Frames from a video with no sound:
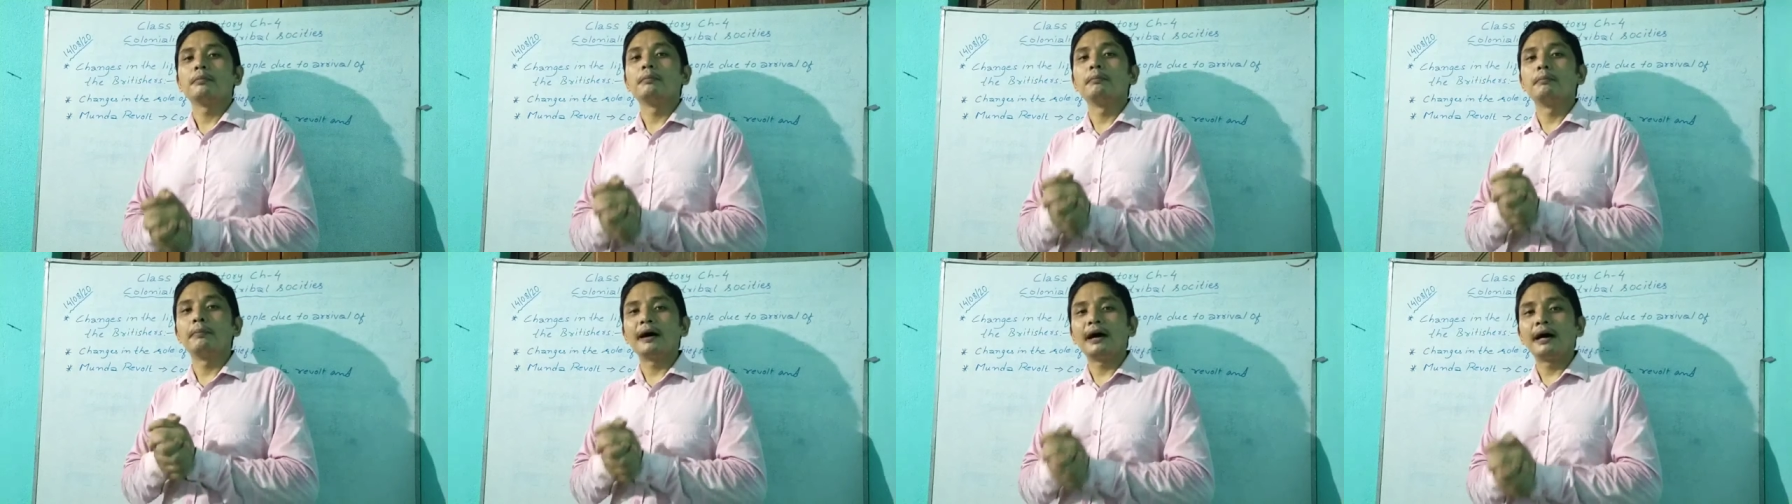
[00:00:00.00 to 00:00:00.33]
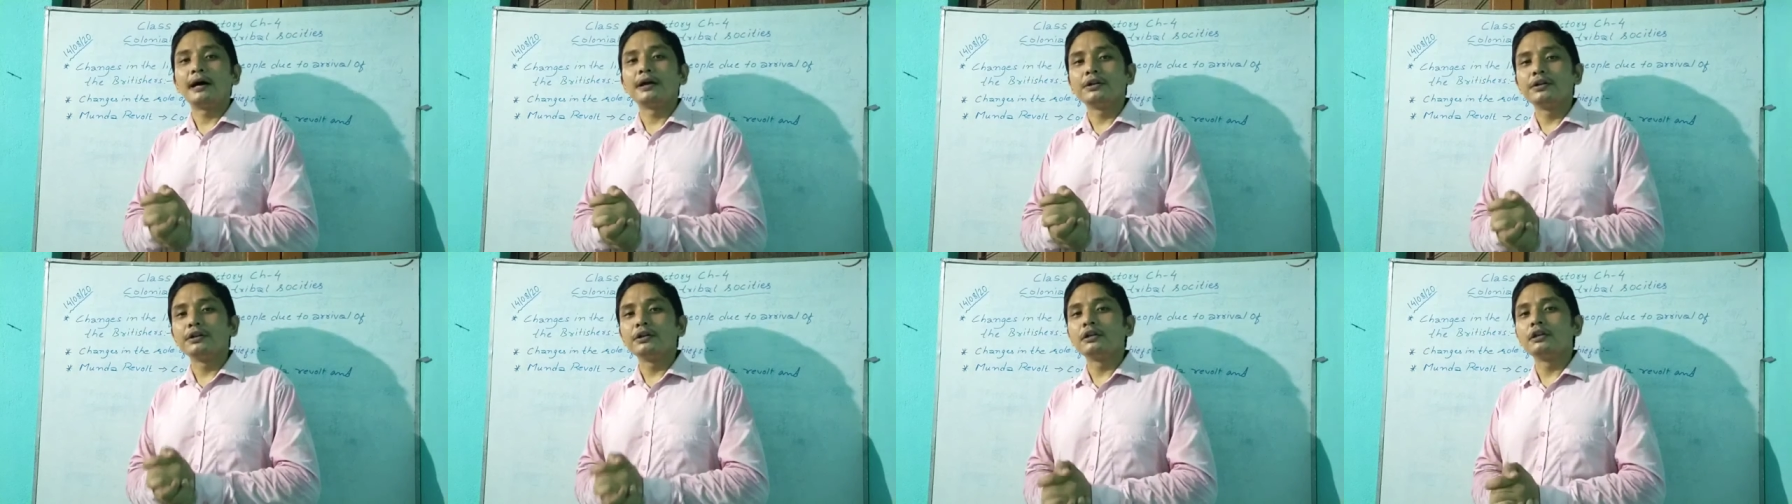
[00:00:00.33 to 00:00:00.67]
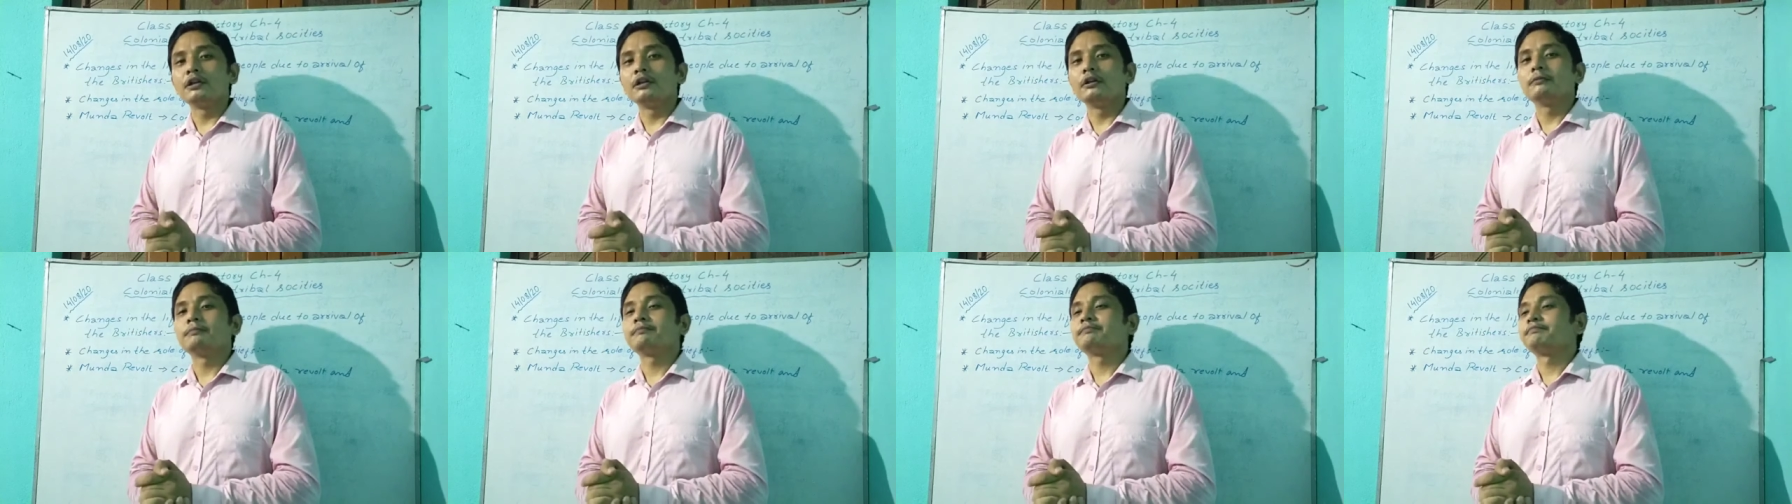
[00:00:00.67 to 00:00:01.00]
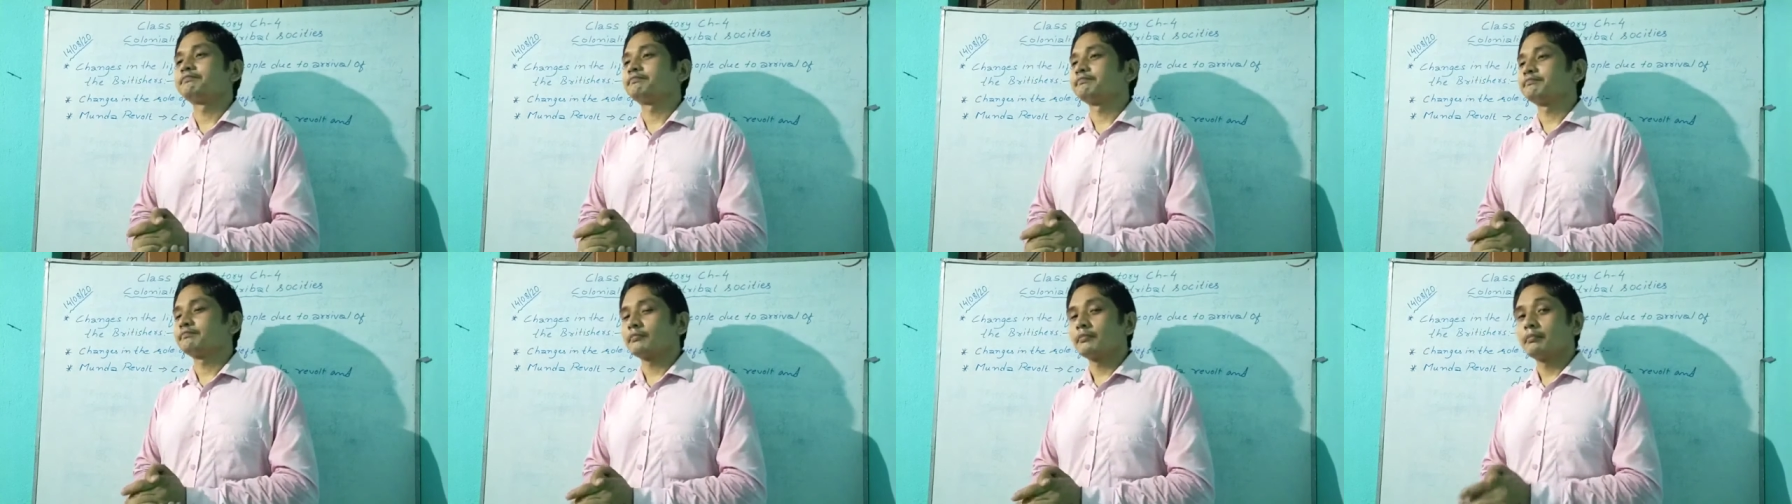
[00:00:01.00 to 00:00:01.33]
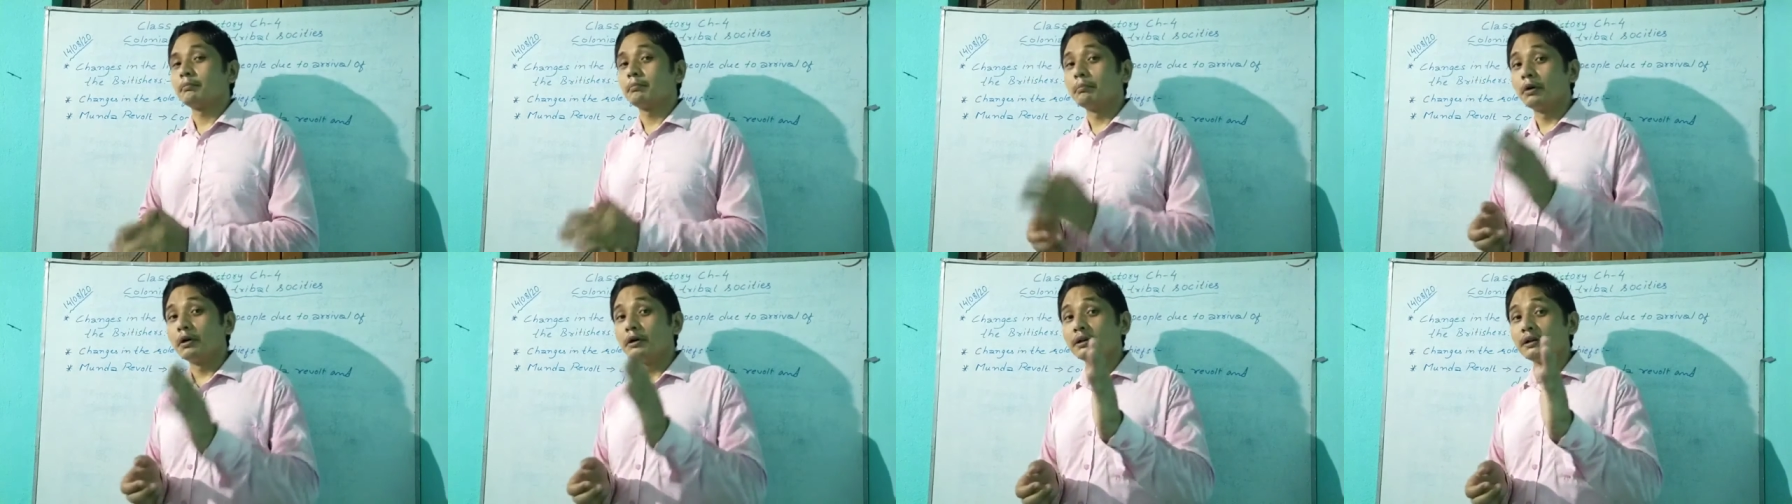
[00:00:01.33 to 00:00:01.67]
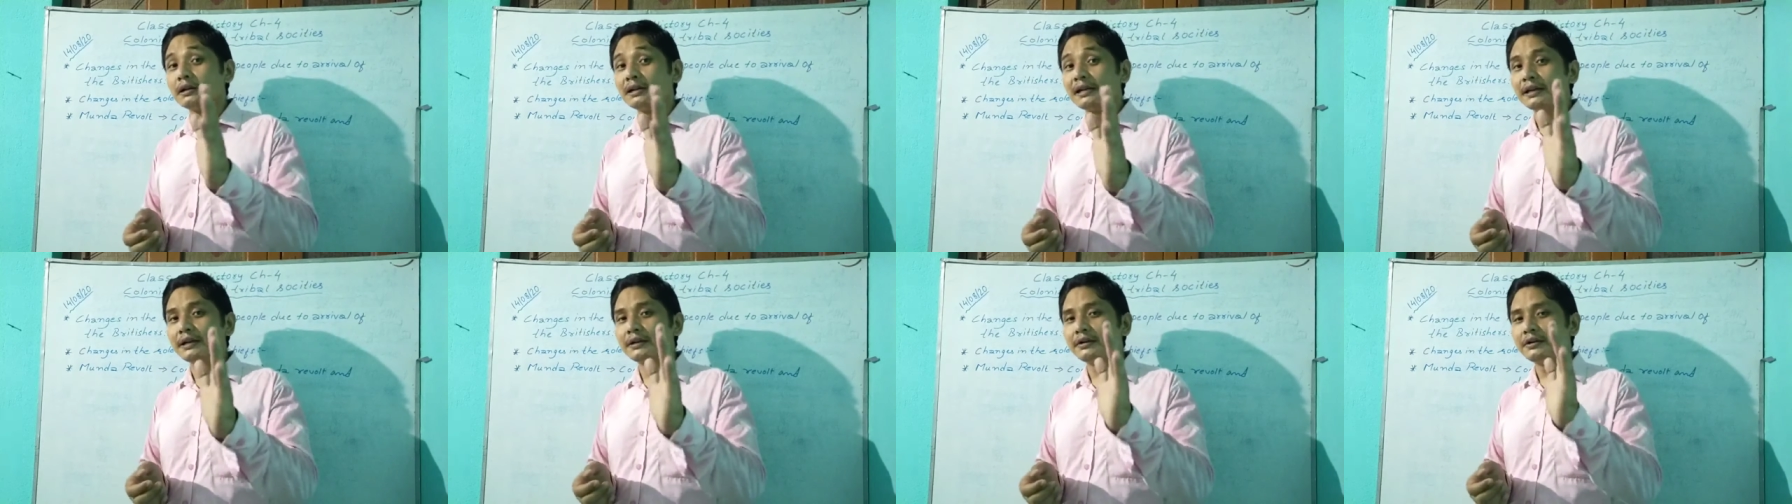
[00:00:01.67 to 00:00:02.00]
by the
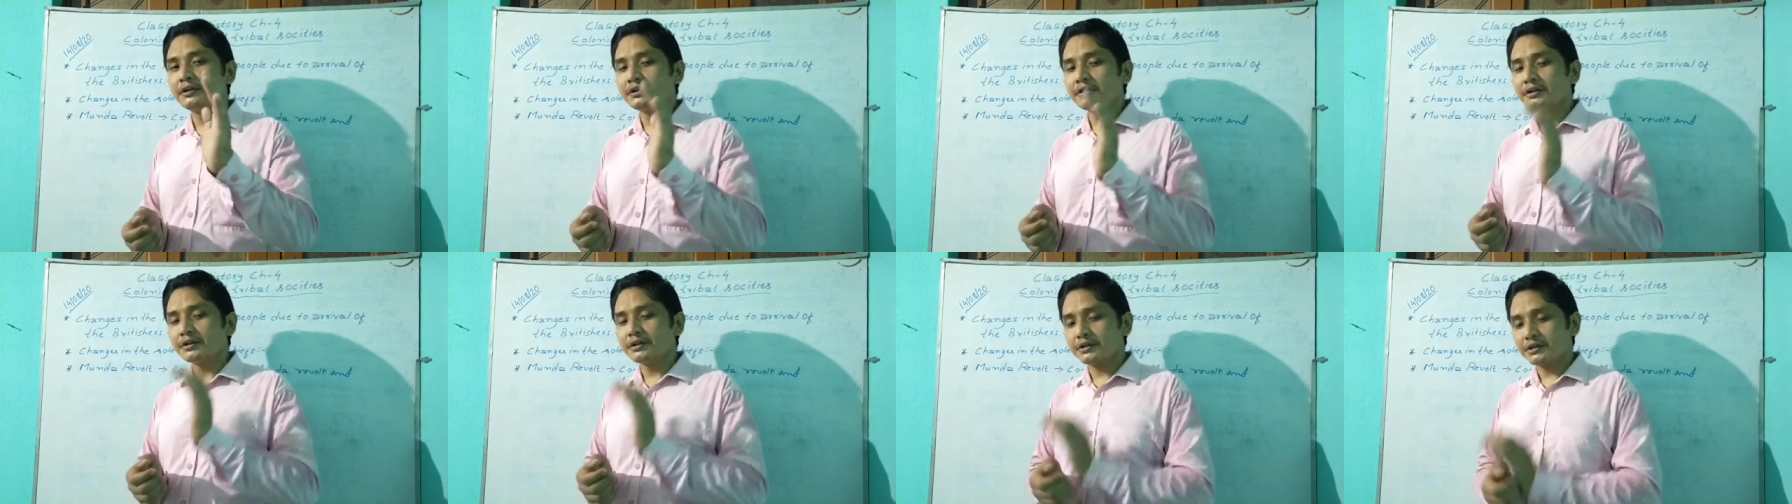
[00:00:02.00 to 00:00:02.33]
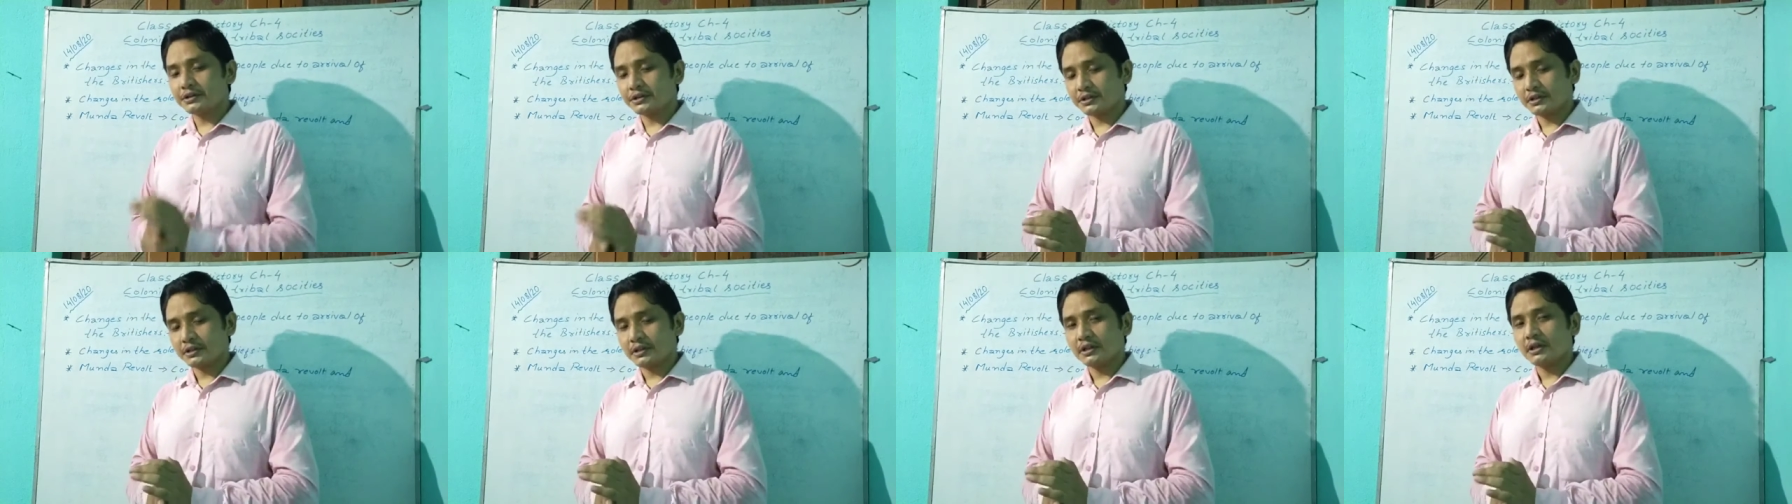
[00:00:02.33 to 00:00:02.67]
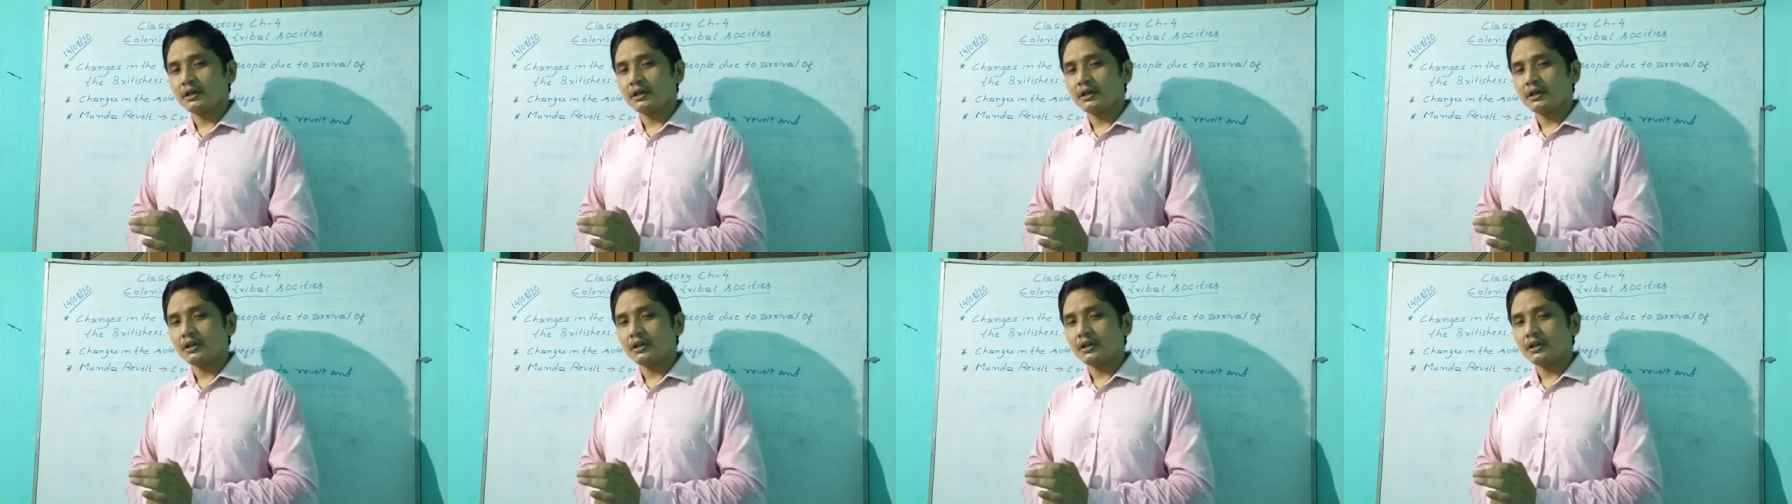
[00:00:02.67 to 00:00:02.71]
moneylenders,